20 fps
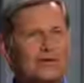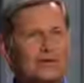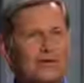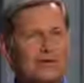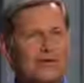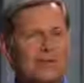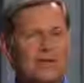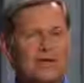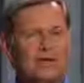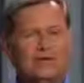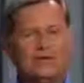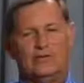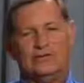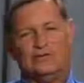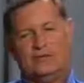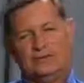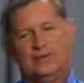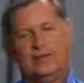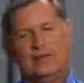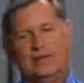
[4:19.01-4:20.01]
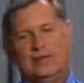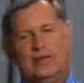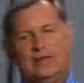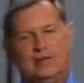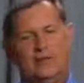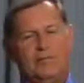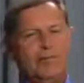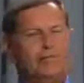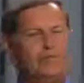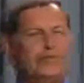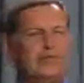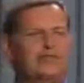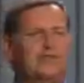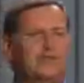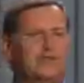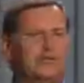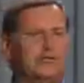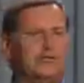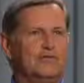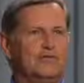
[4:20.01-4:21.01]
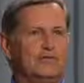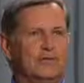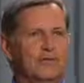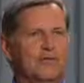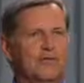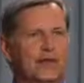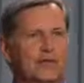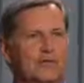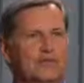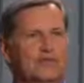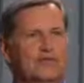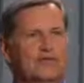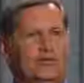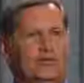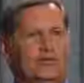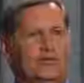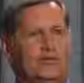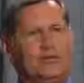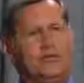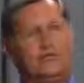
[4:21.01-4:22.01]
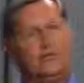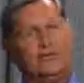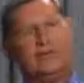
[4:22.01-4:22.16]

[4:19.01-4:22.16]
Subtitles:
And so he said, well, yeah, maybe that's just a fluke, probably just a trick.